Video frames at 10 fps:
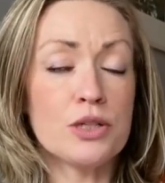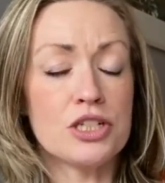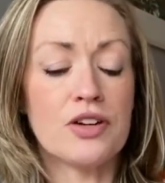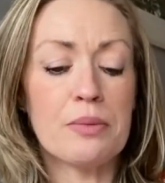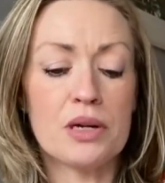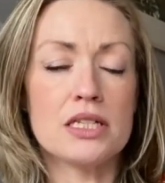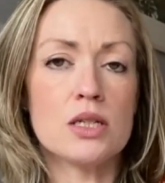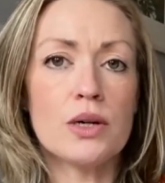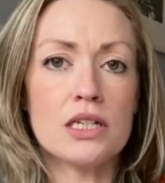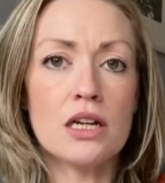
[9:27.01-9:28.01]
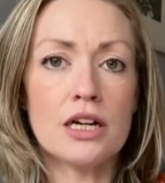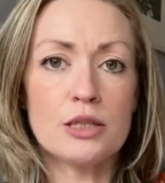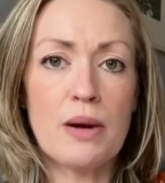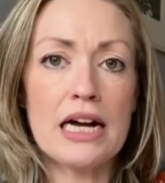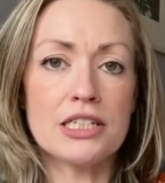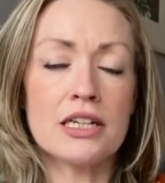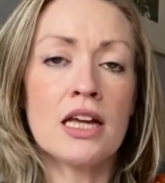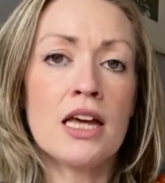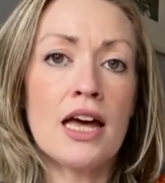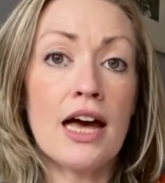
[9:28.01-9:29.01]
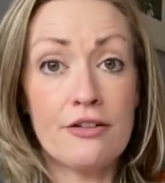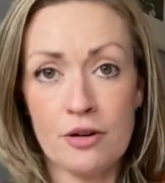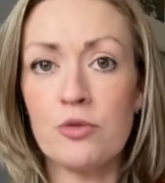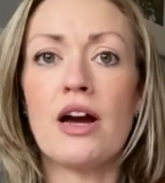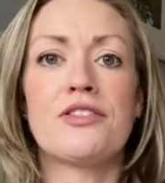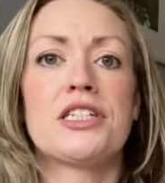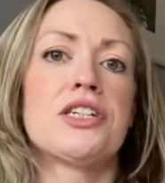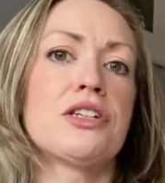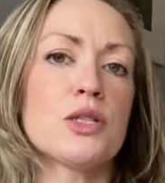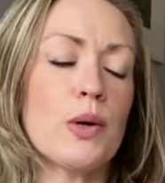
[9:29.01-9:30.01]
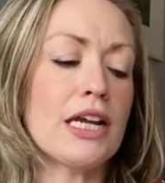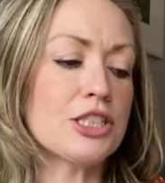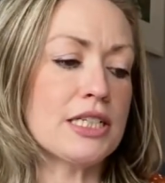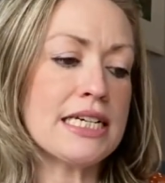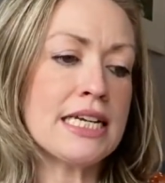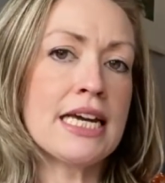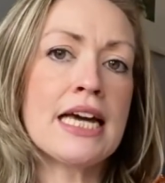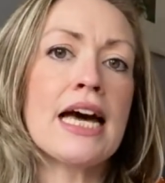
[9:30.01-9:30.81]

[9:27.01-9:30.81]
which is great because it's quite a large pattern, from Crafty Studio as well, I should add.